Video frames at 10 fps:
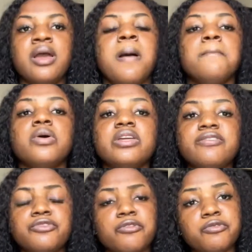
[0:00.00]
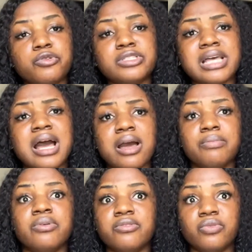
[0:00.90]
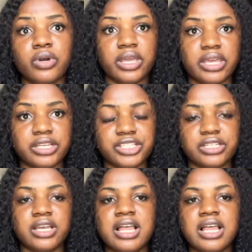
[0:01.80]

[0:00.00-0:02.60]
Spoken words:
But if your phones are above 1 kg,